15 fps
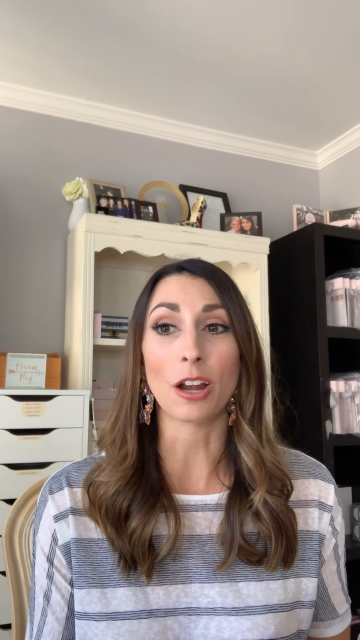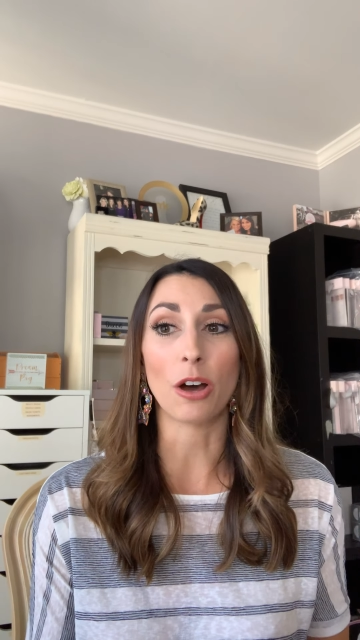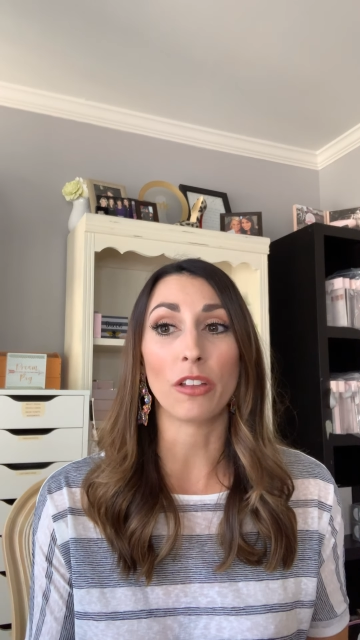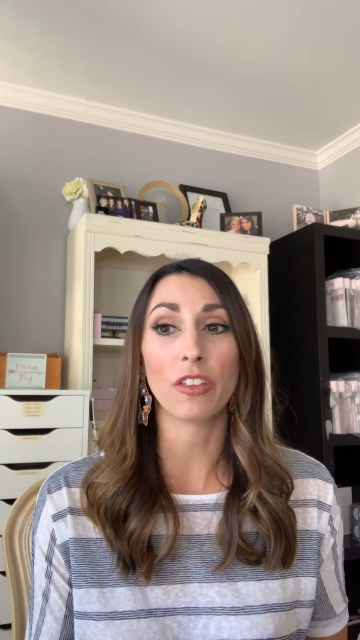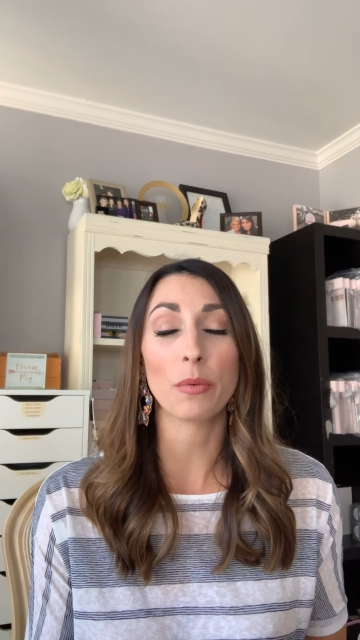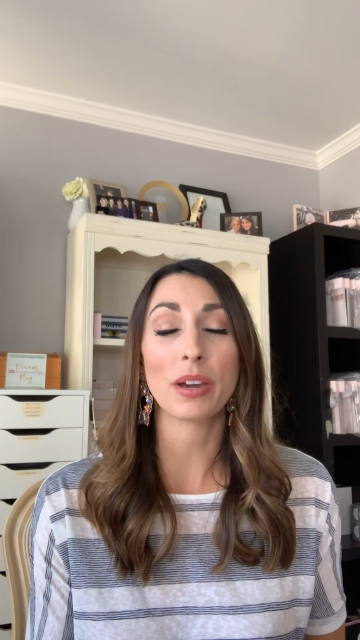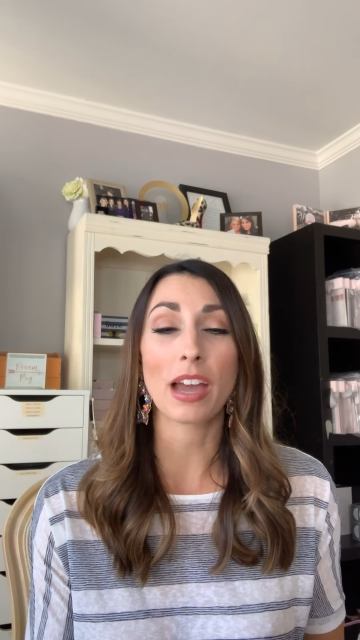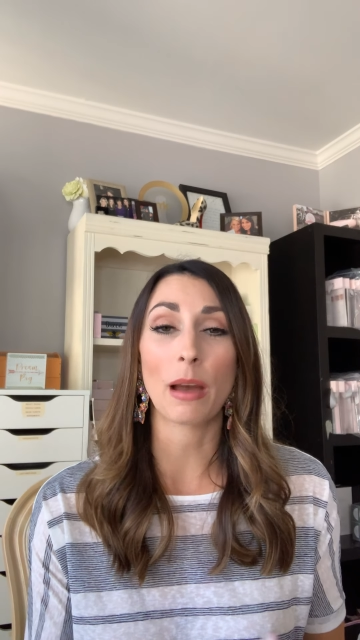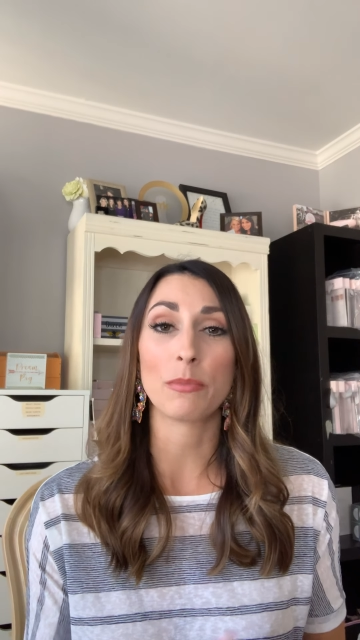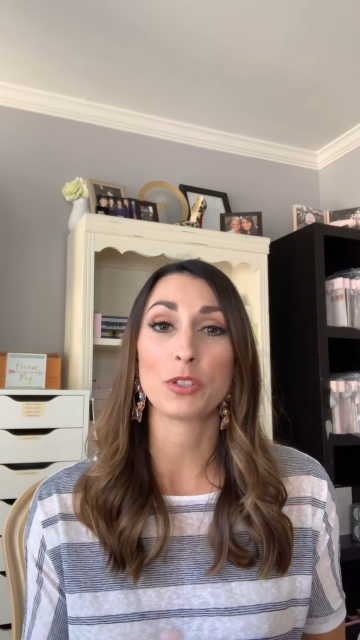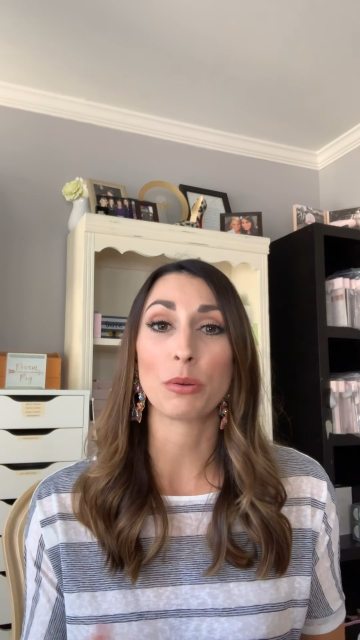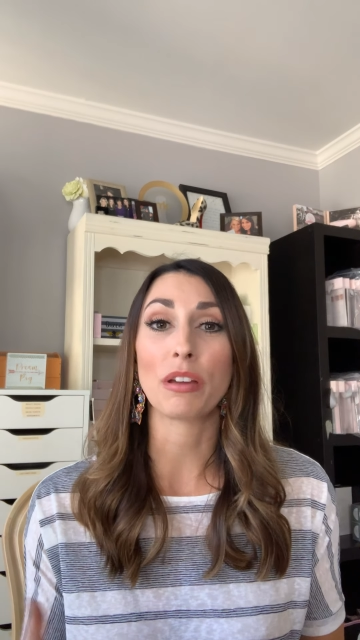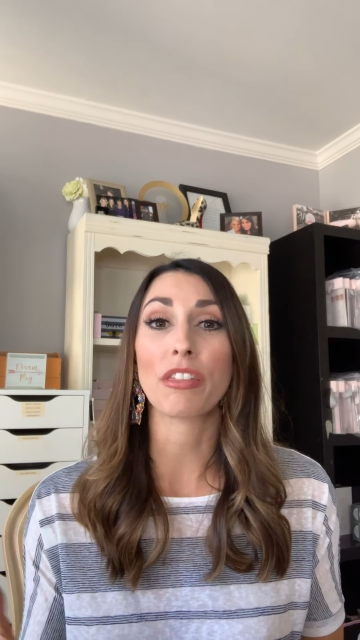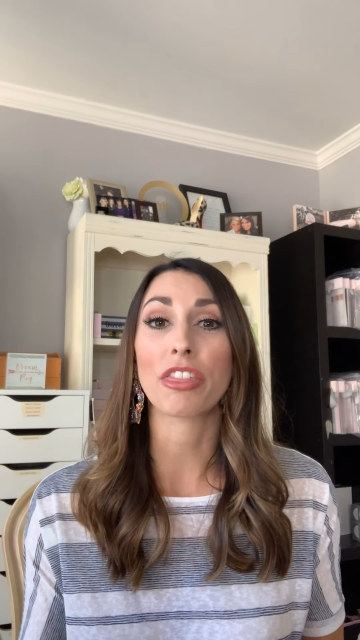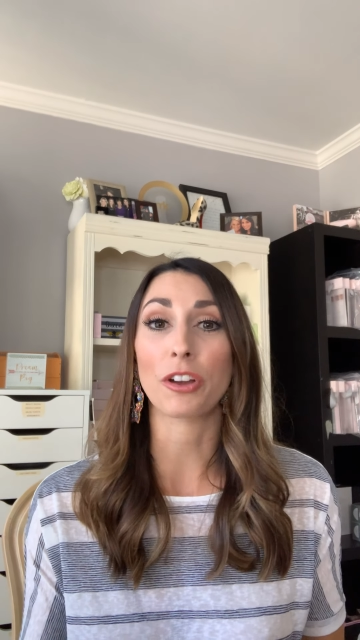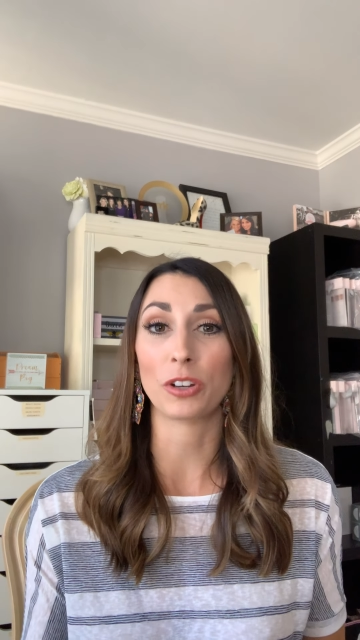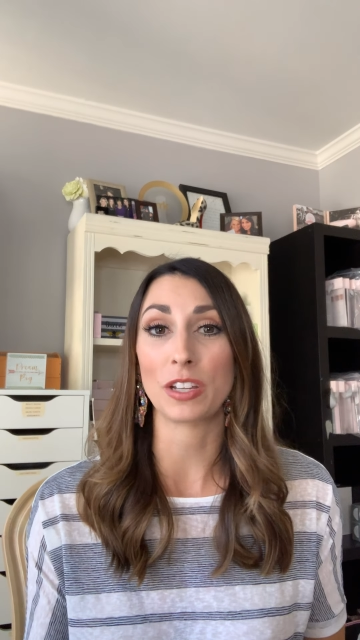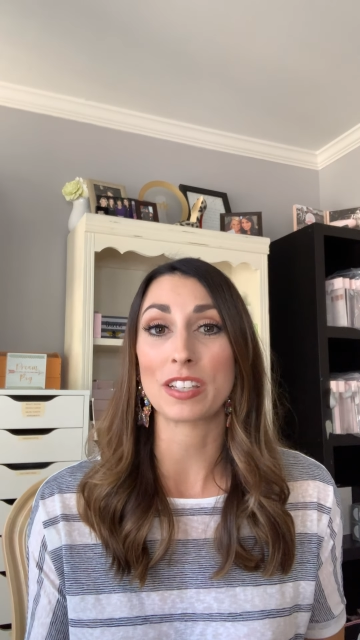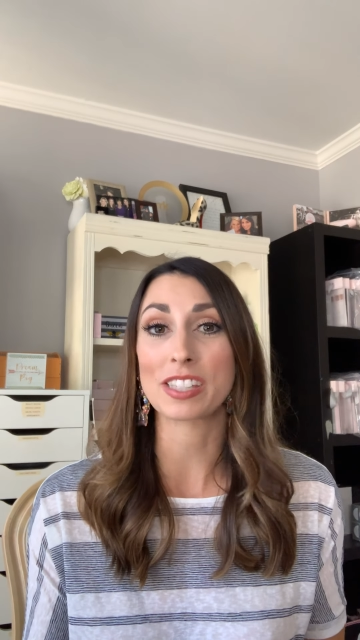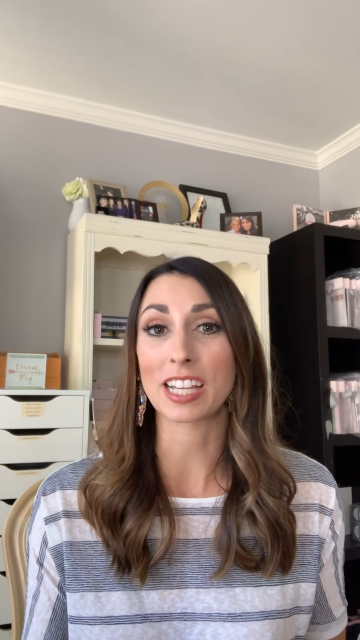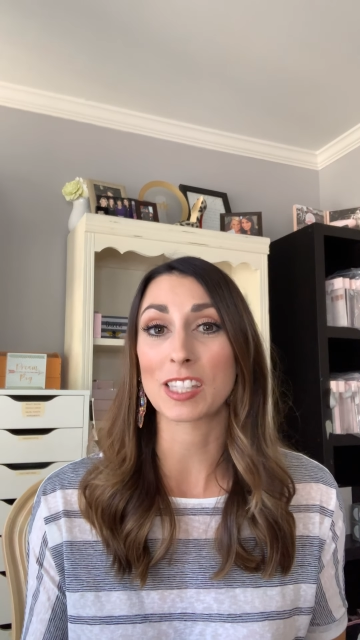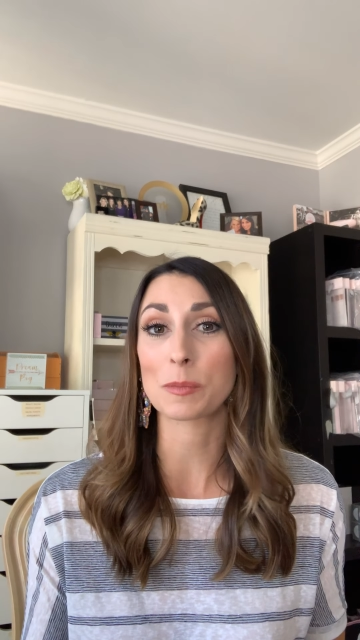all the way up to a
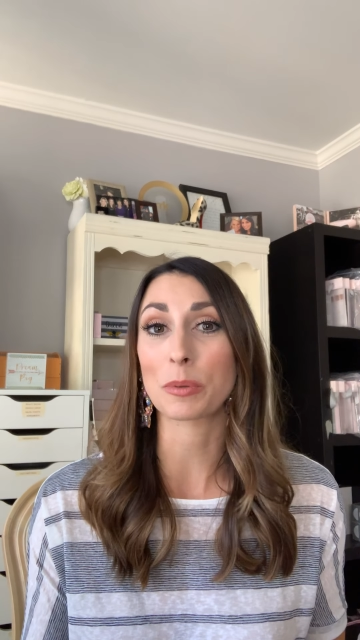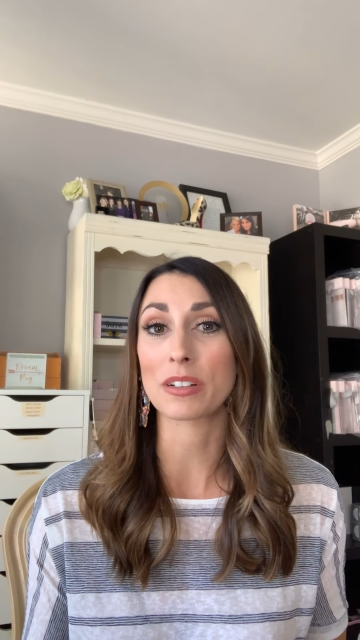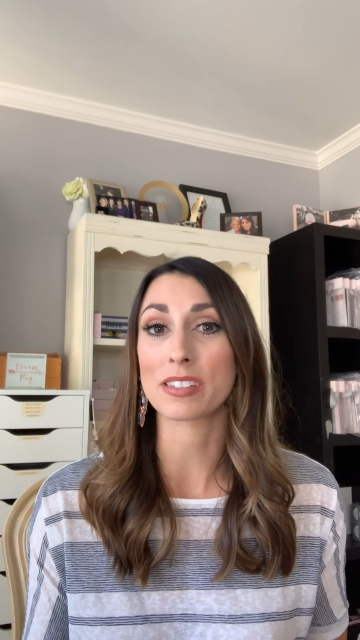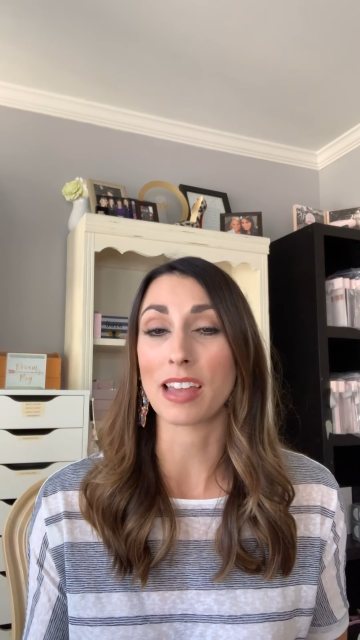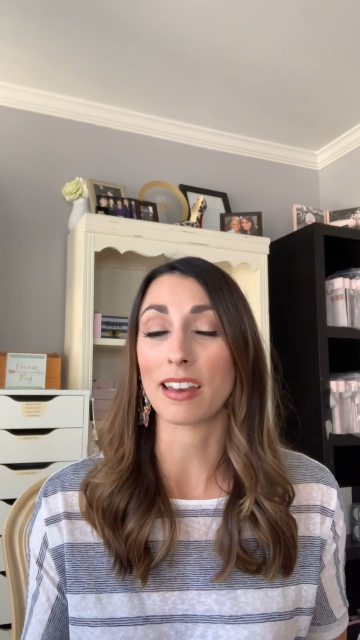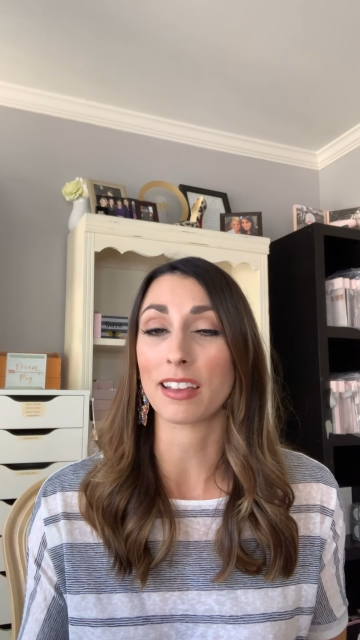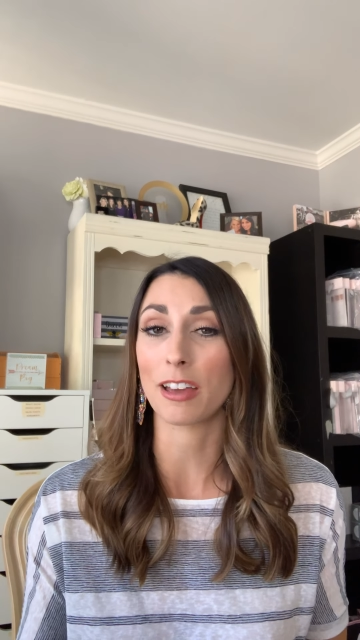36%